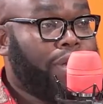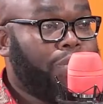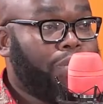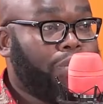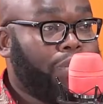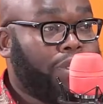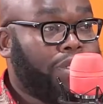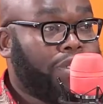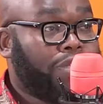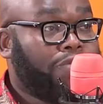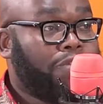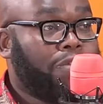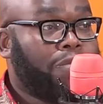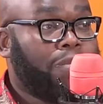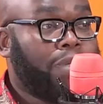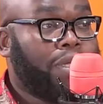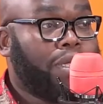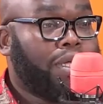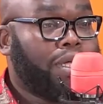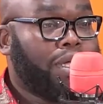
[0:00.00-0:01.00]
We were just
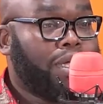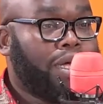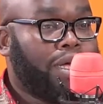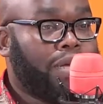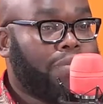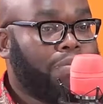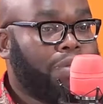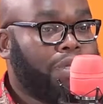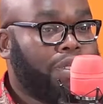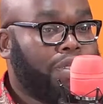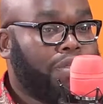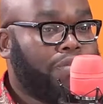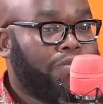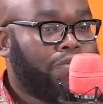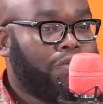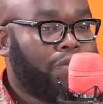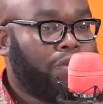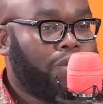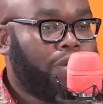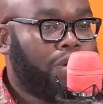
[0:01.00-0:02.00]
filming a piece
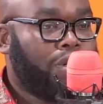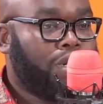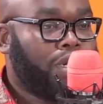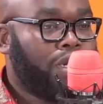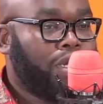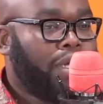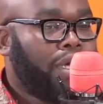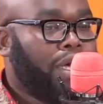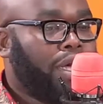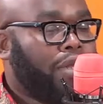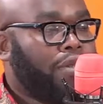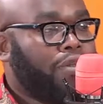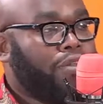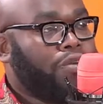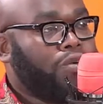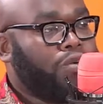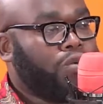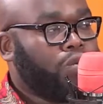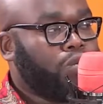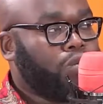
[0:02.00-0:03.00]
for a
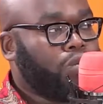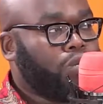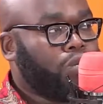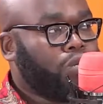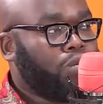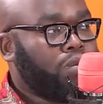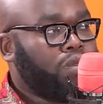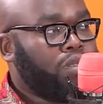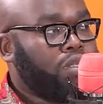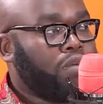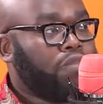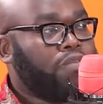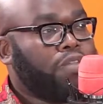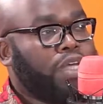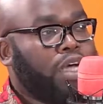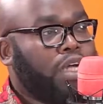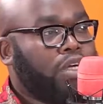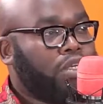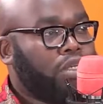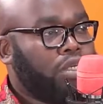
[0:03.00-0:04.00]
new
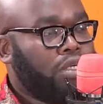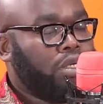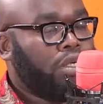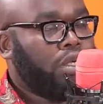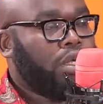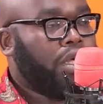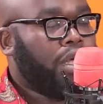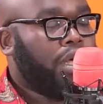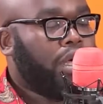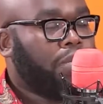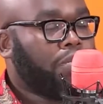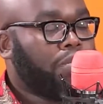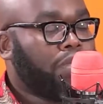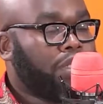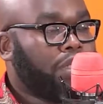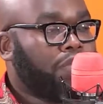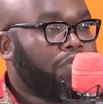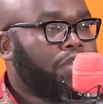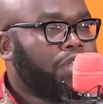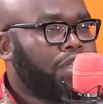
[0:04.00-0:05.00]
state-of-the-art um,
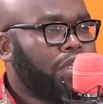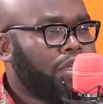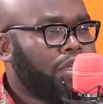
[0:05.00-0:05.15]
service center.